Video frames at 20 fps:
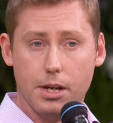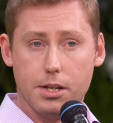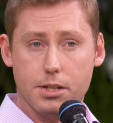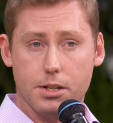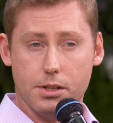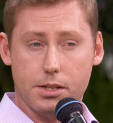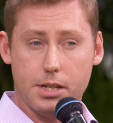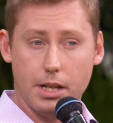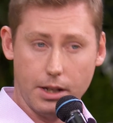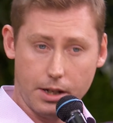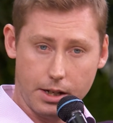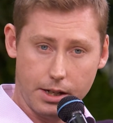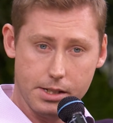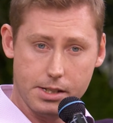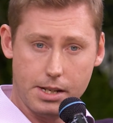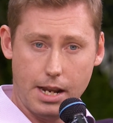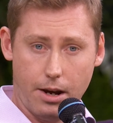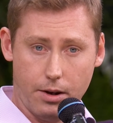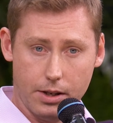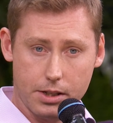So silicon
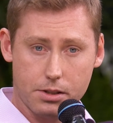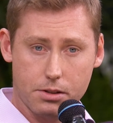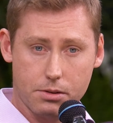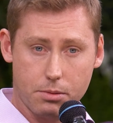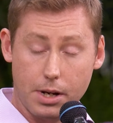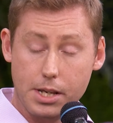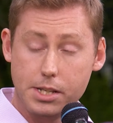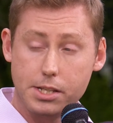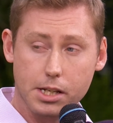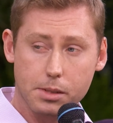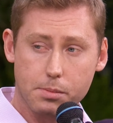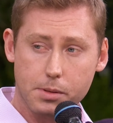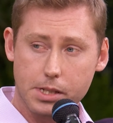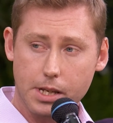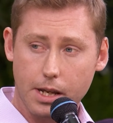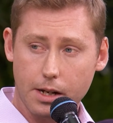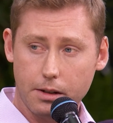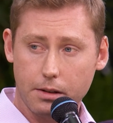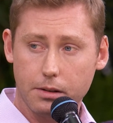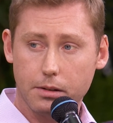is now at
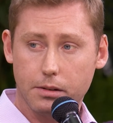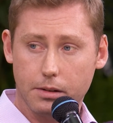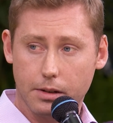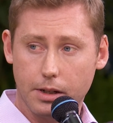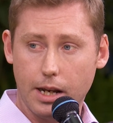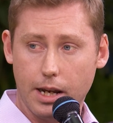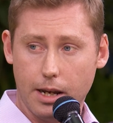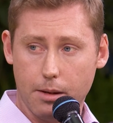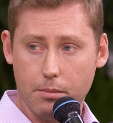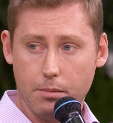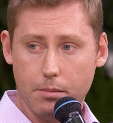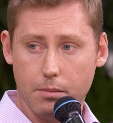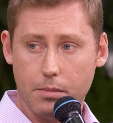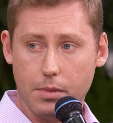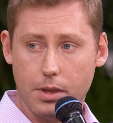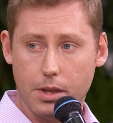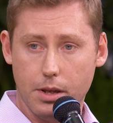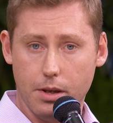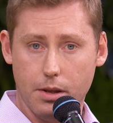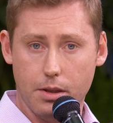26%.
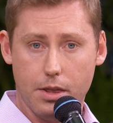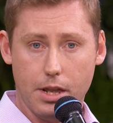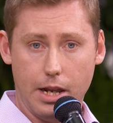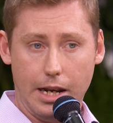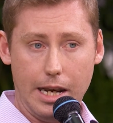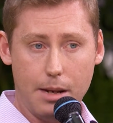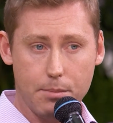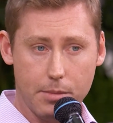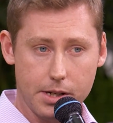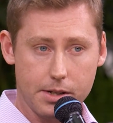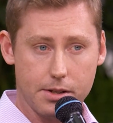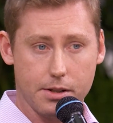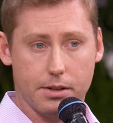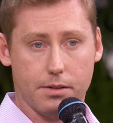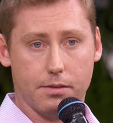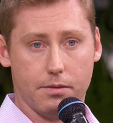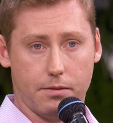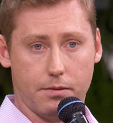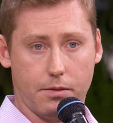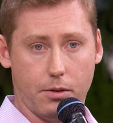The limit
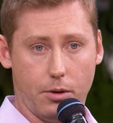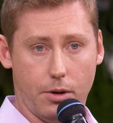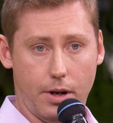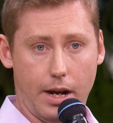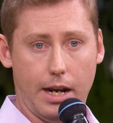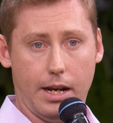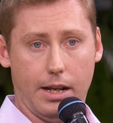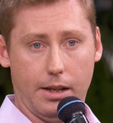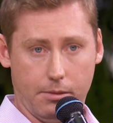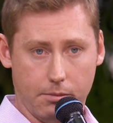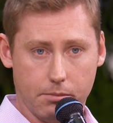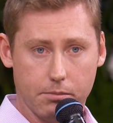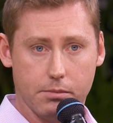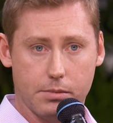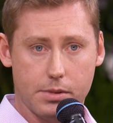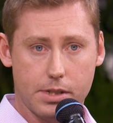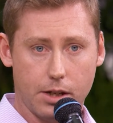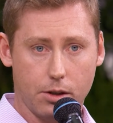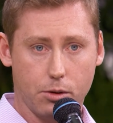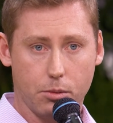for any
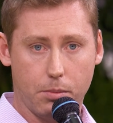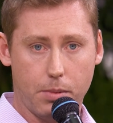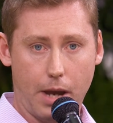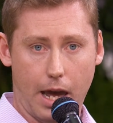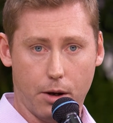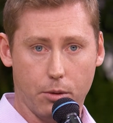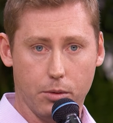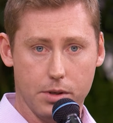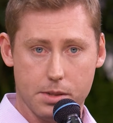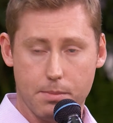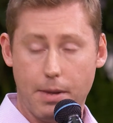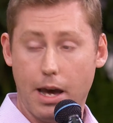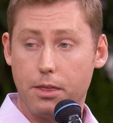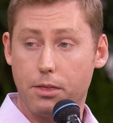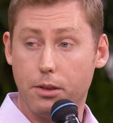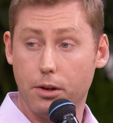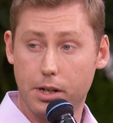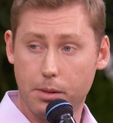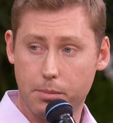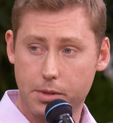single panel is
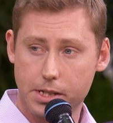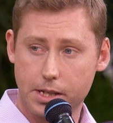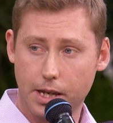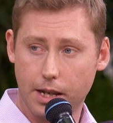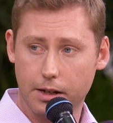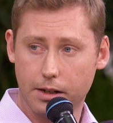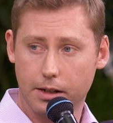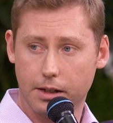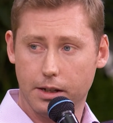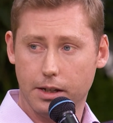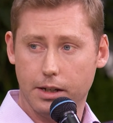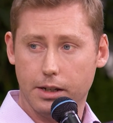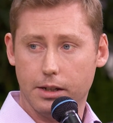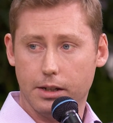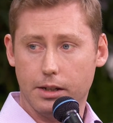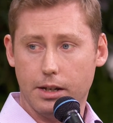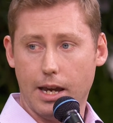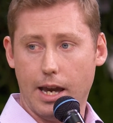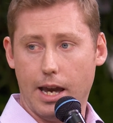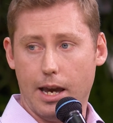about 30%.
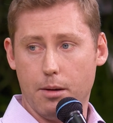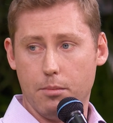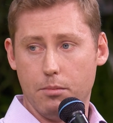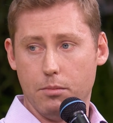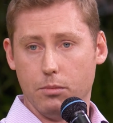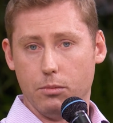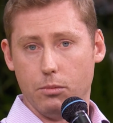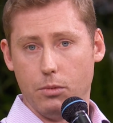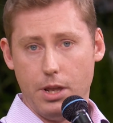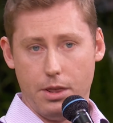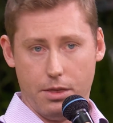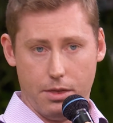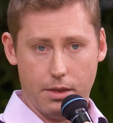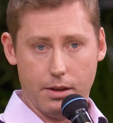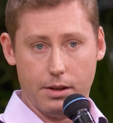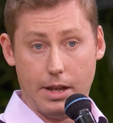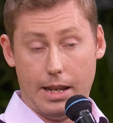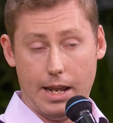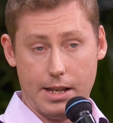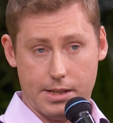Mm-hmm.
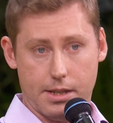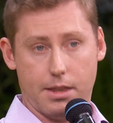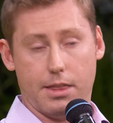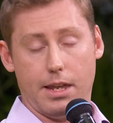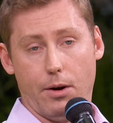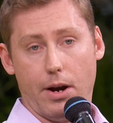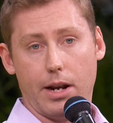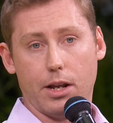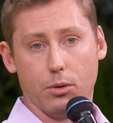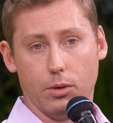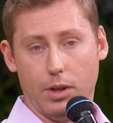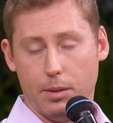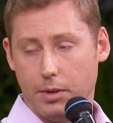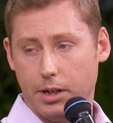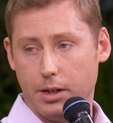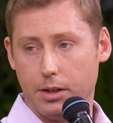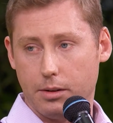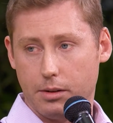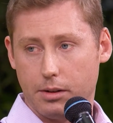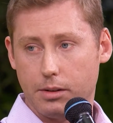And that's a theoretical
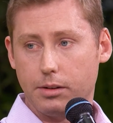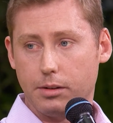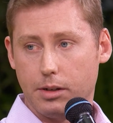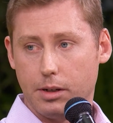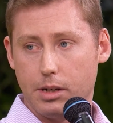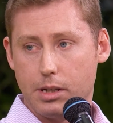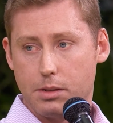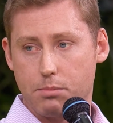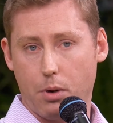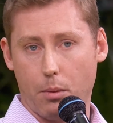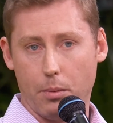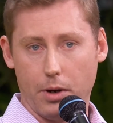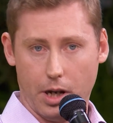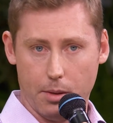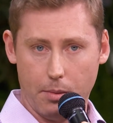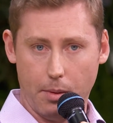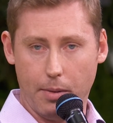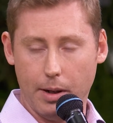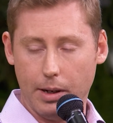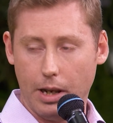limit. It's probably
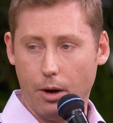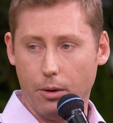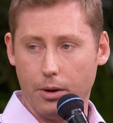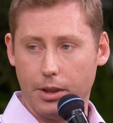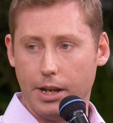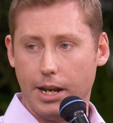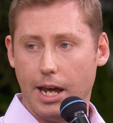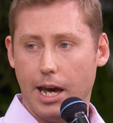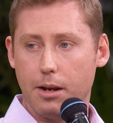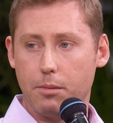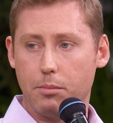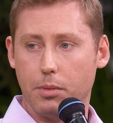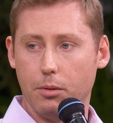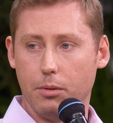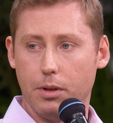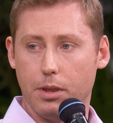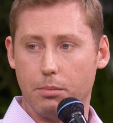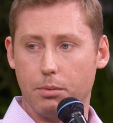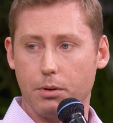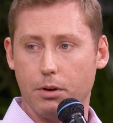going to be a bit lower than that. But
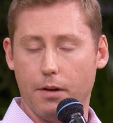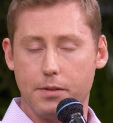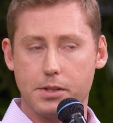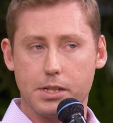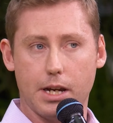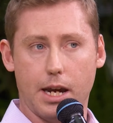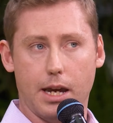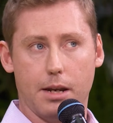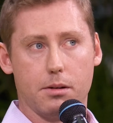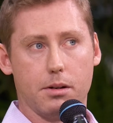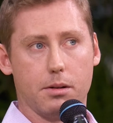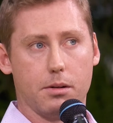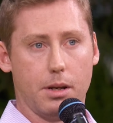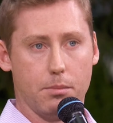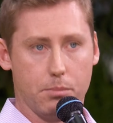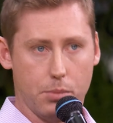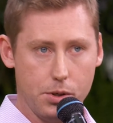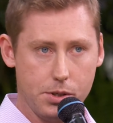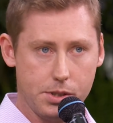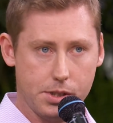with a perovskite
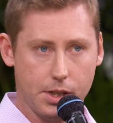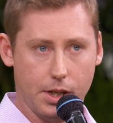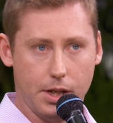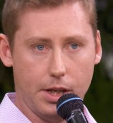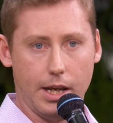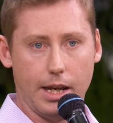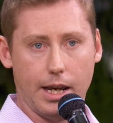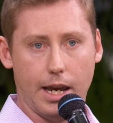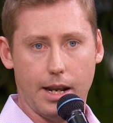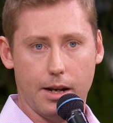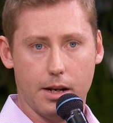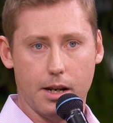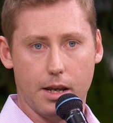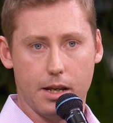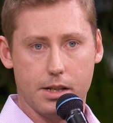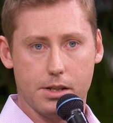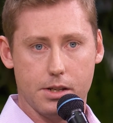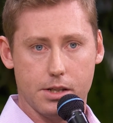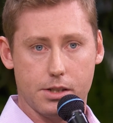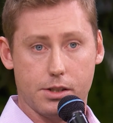booster, you can get
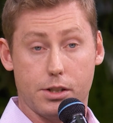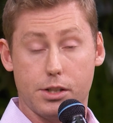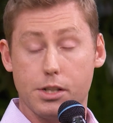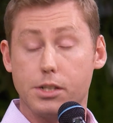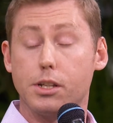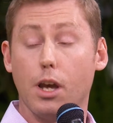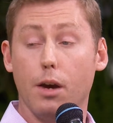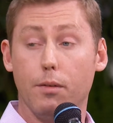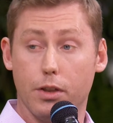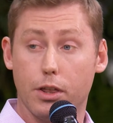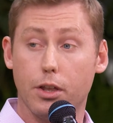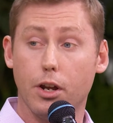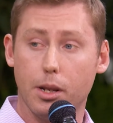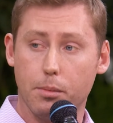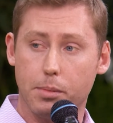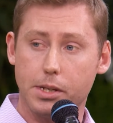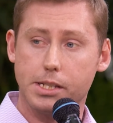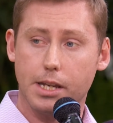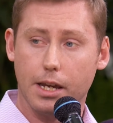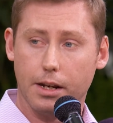just over
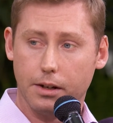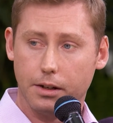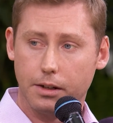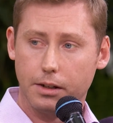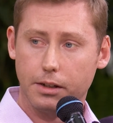30%.